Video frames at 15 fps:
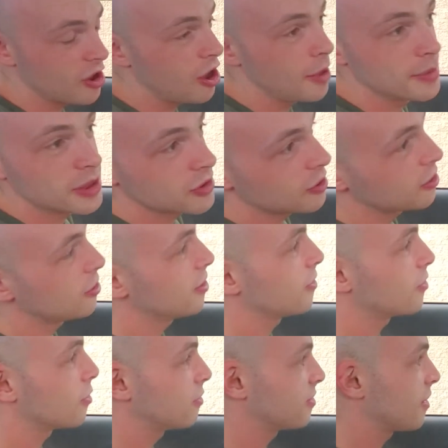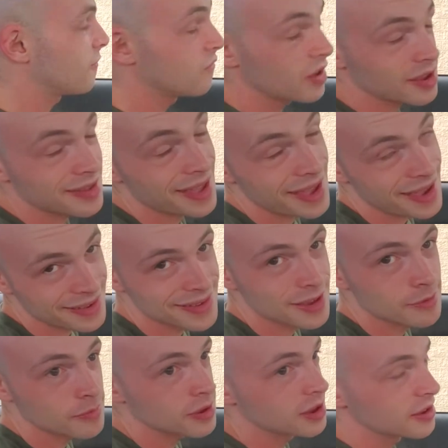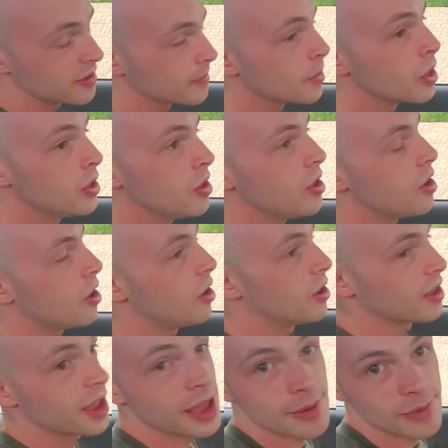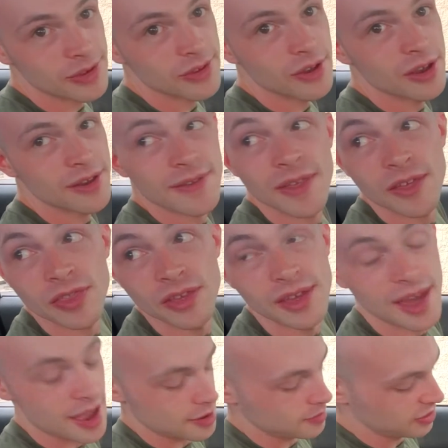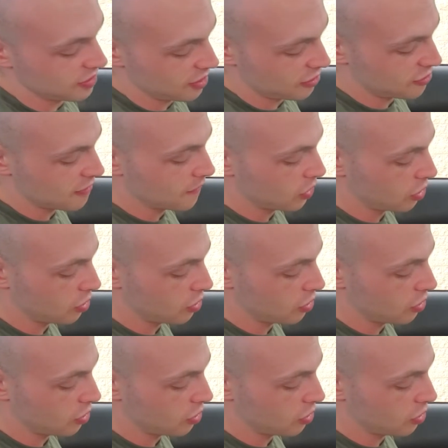Home Intern, and there is a fantastic piece on Amazon and, like, the atomization of the